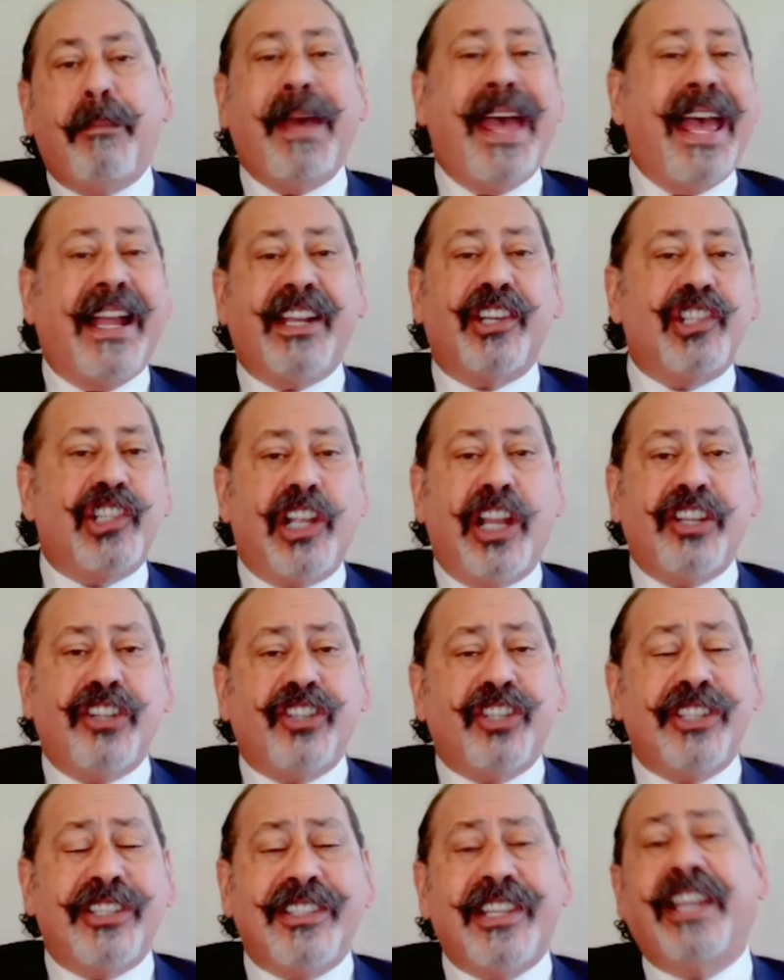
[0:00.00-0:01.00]
me a packaged
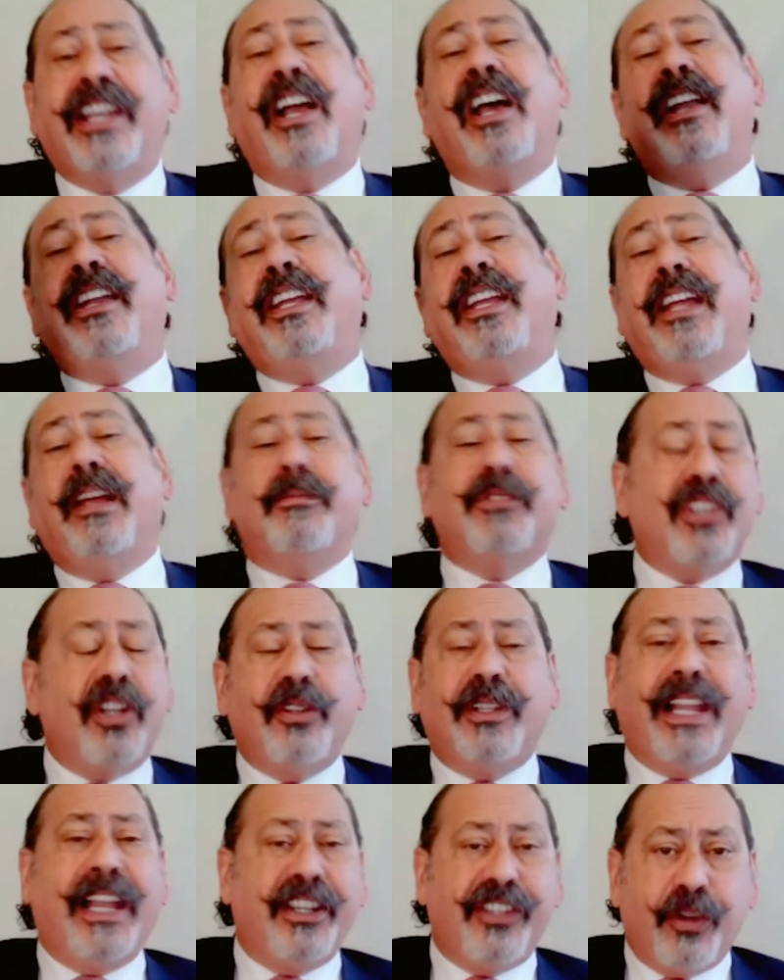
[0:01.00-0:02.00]
lunch and saying, honey, I'm
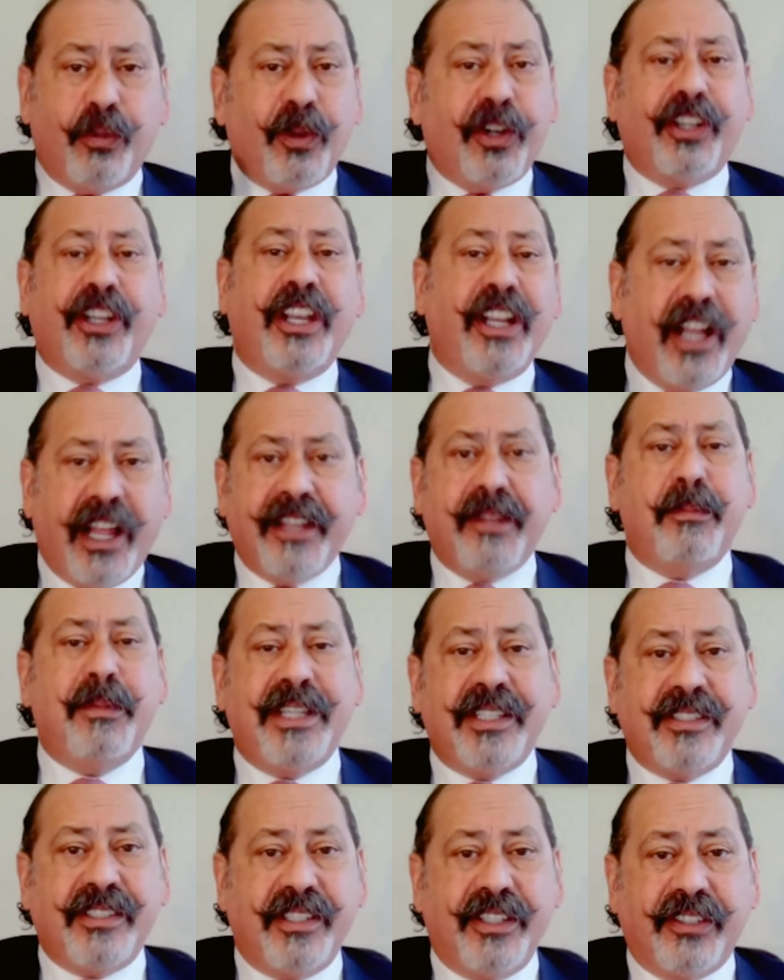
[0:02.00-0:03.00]
so glad you're working on the
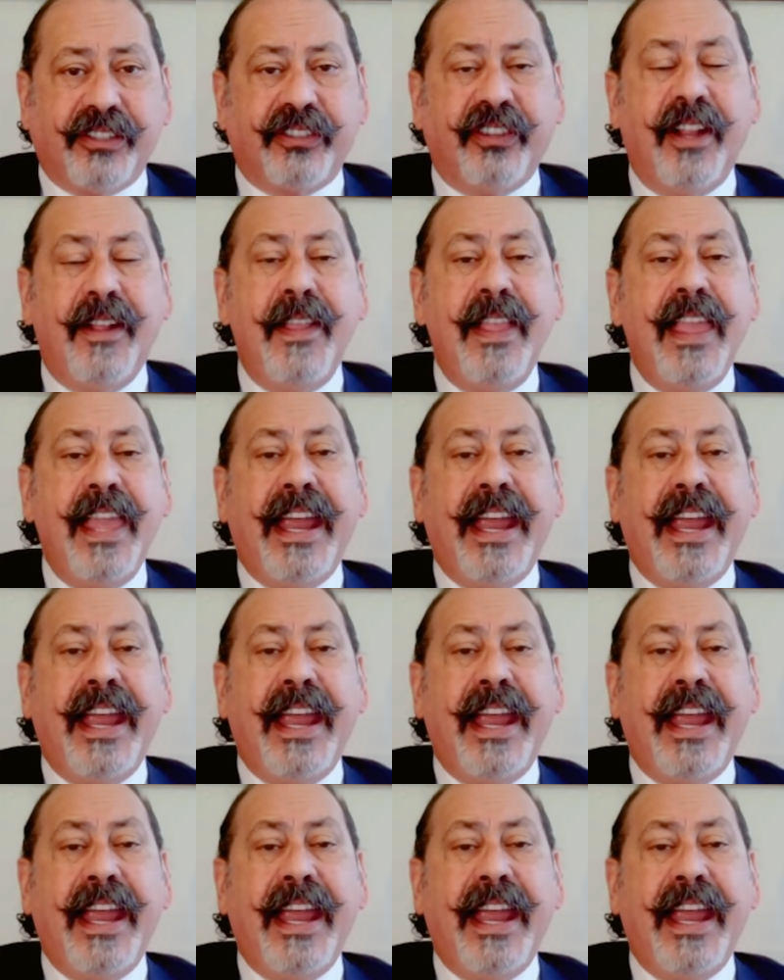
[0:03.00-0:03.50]
business.